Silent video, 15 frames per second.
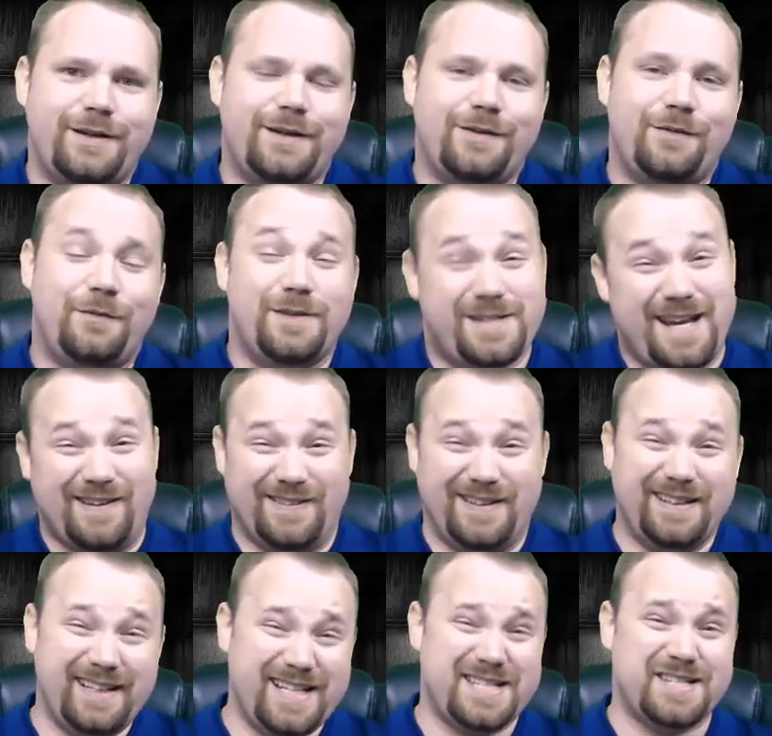is that
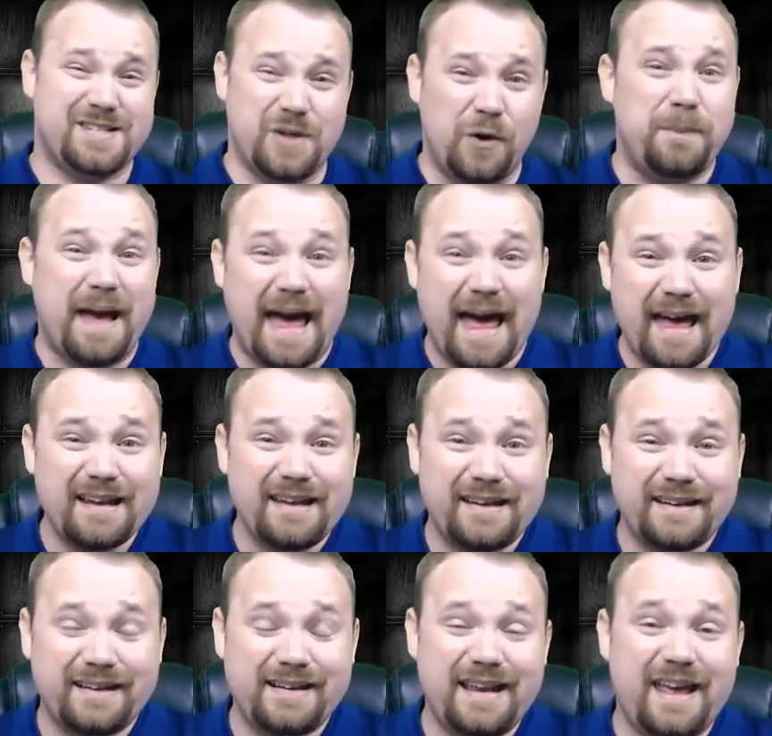really so bad?
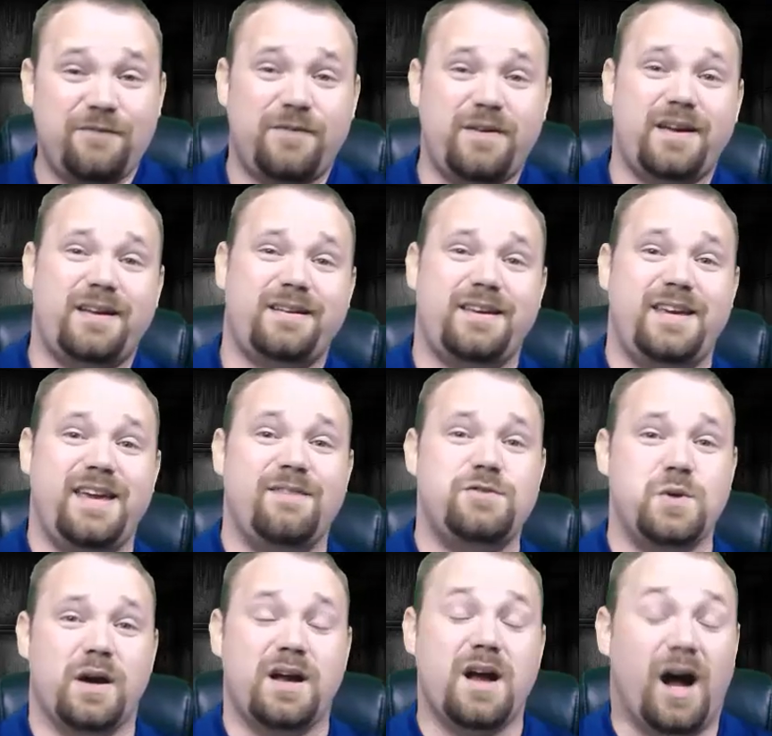If it
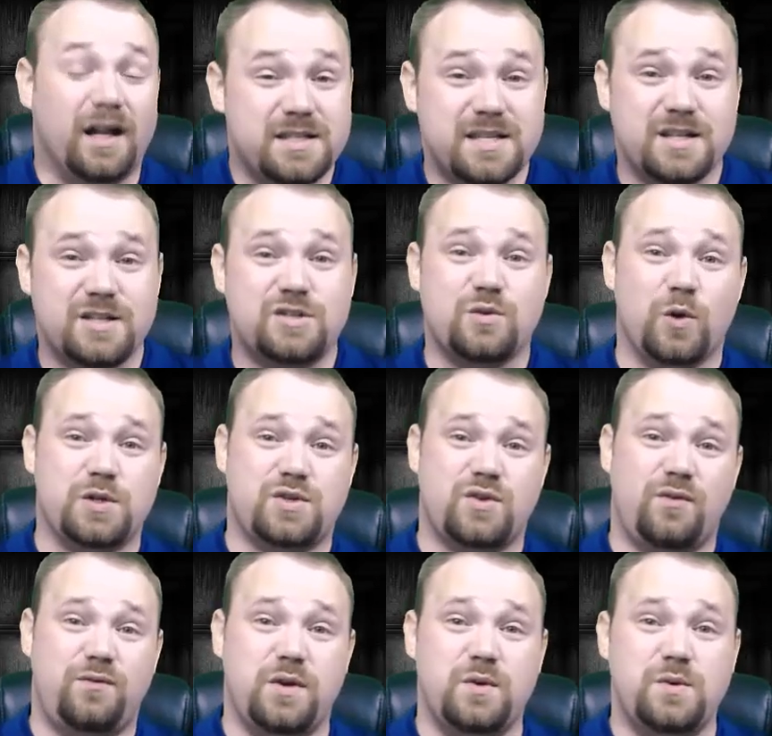gives you a constant source
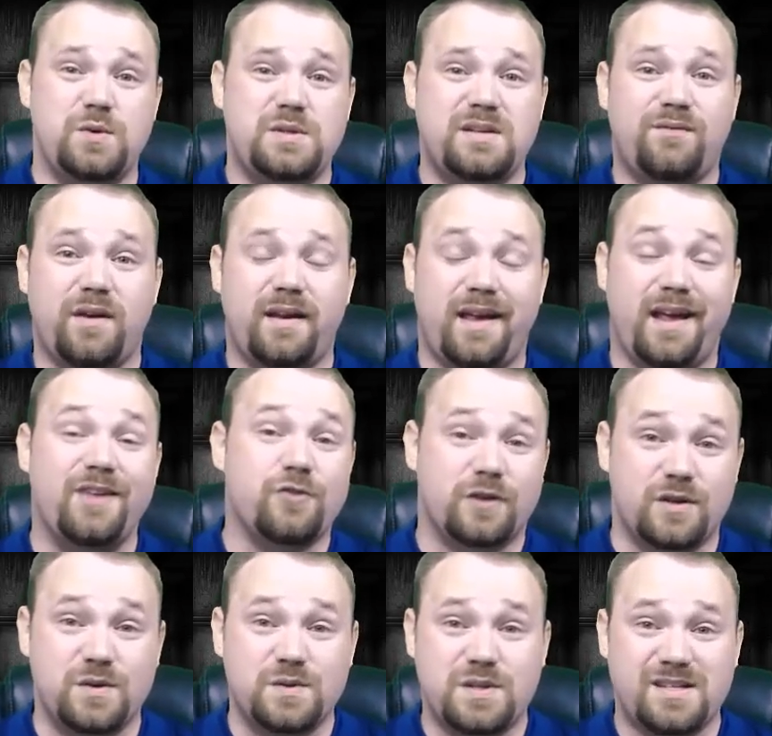of views, if it
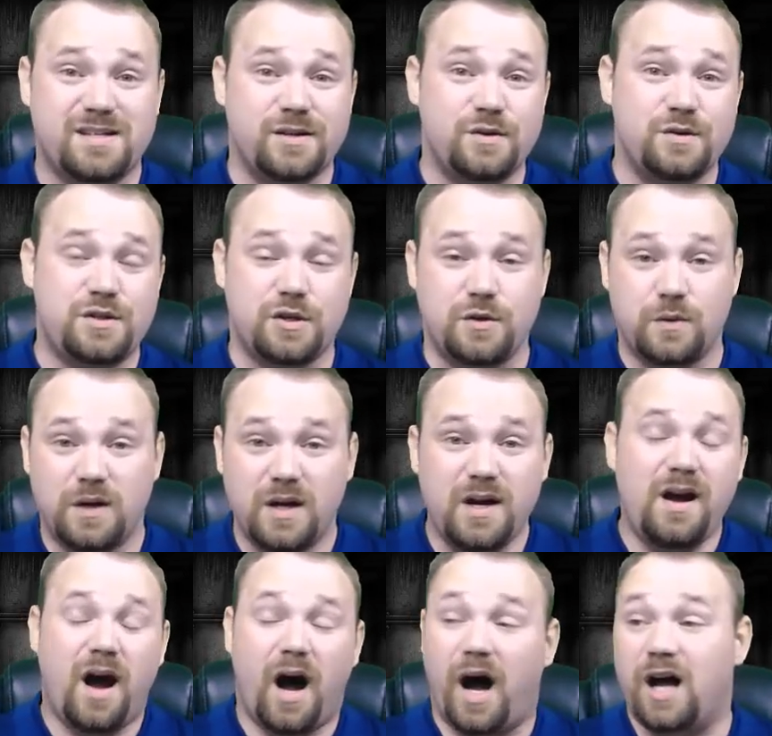introduces you to
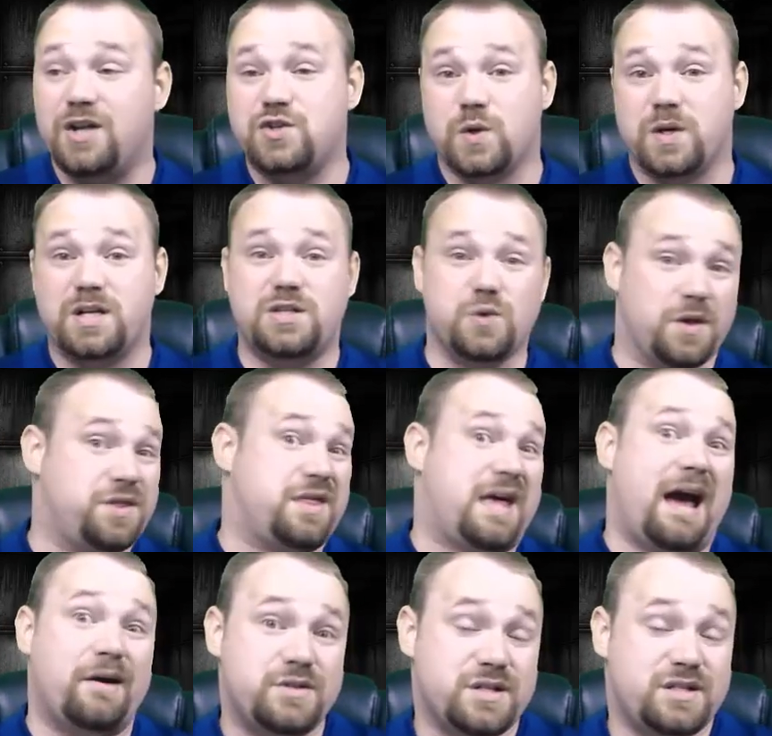hundreds or
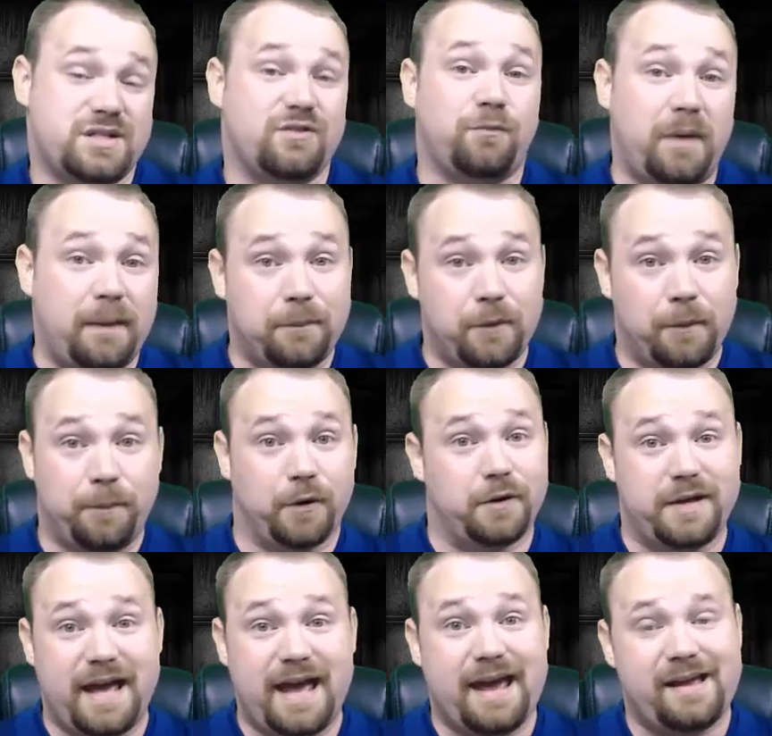thousands of people
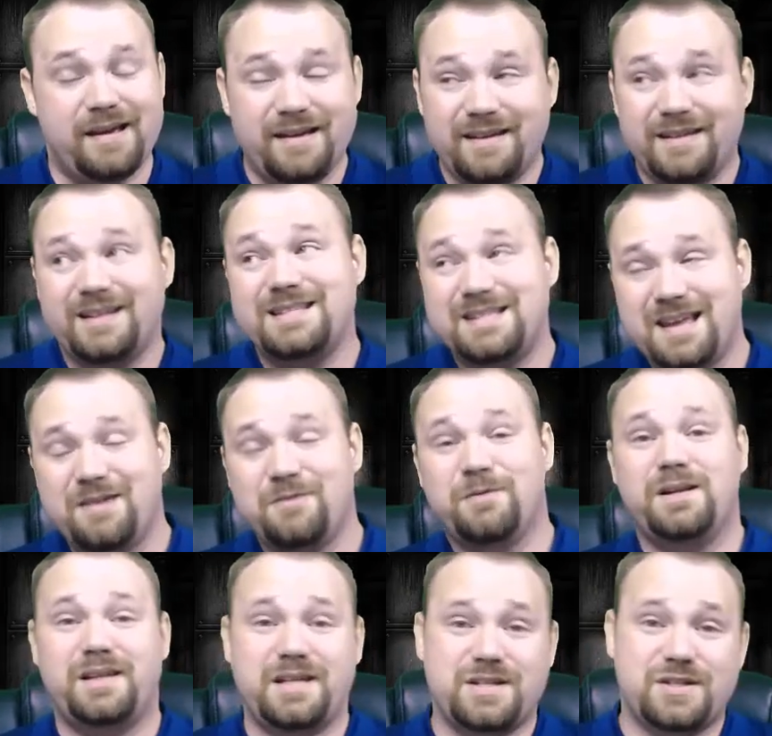per day, is that
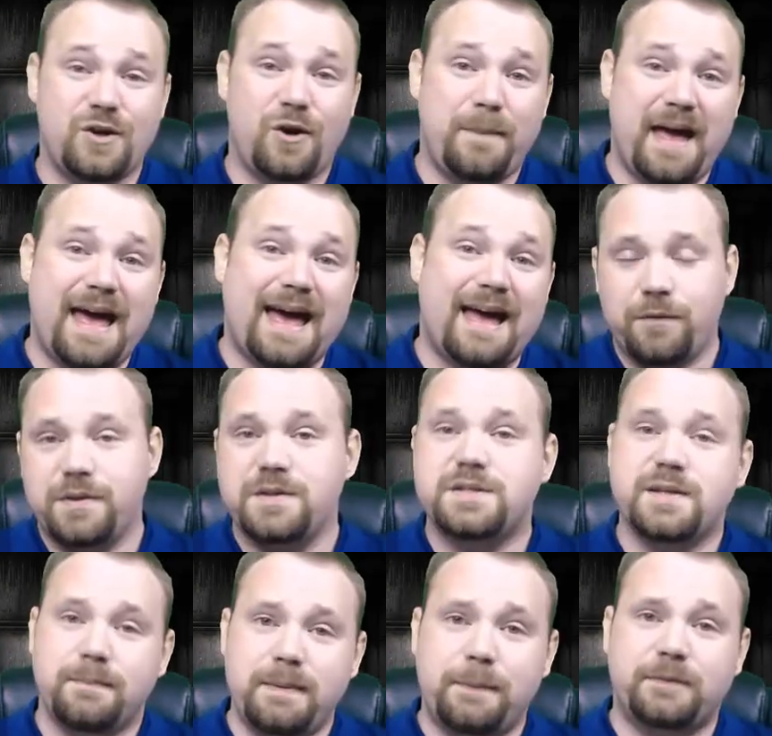really so bad?
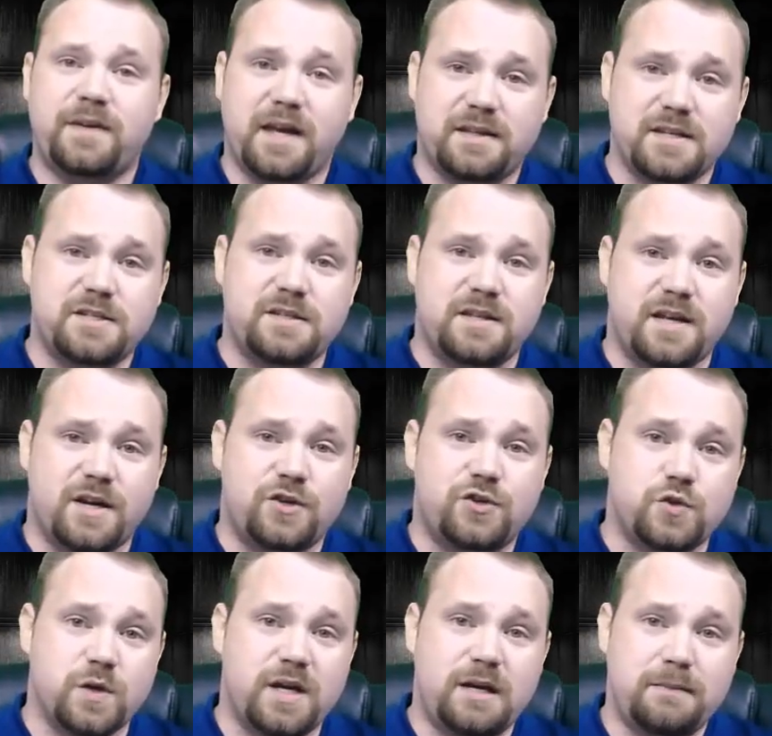Some people take this to the
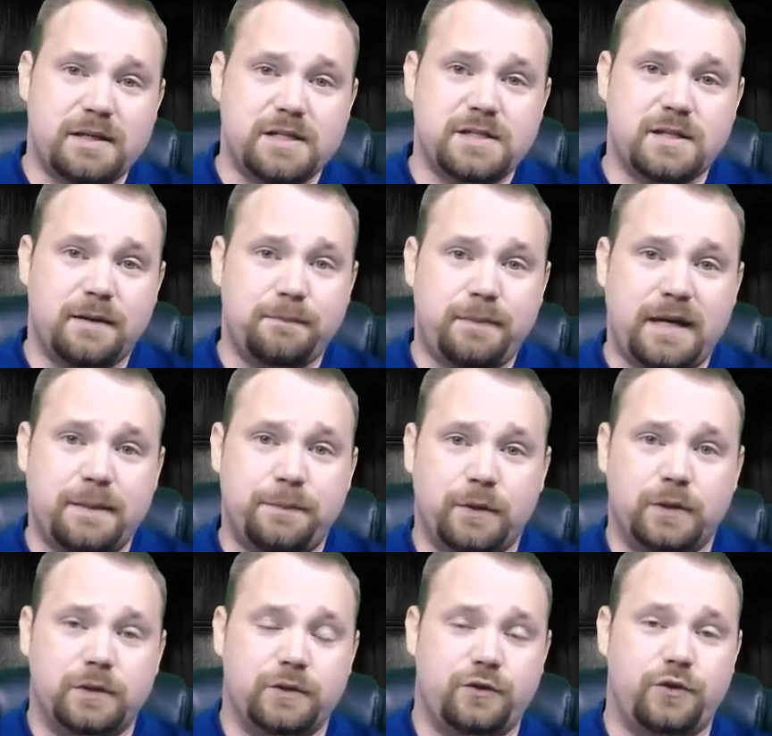extreme, and some
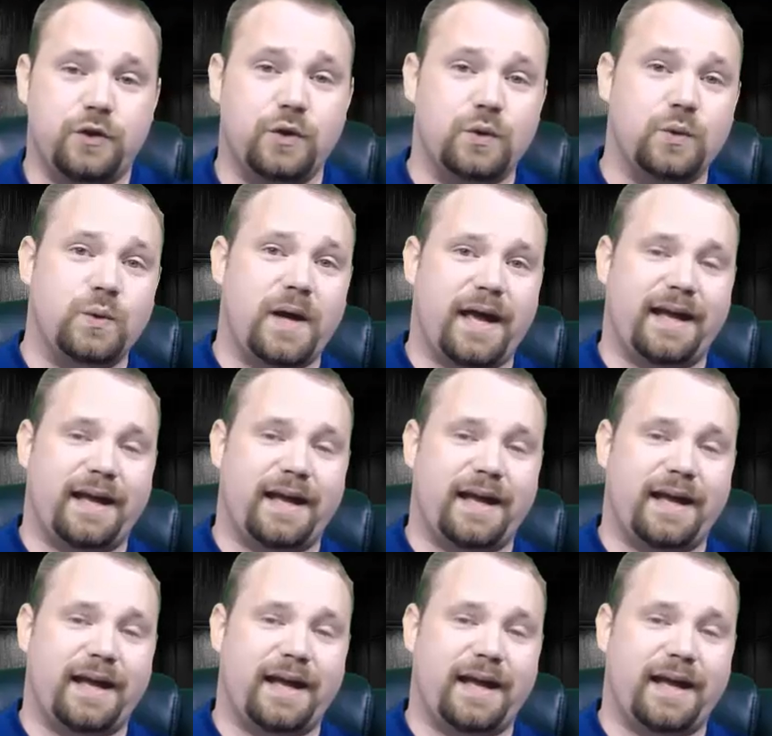people do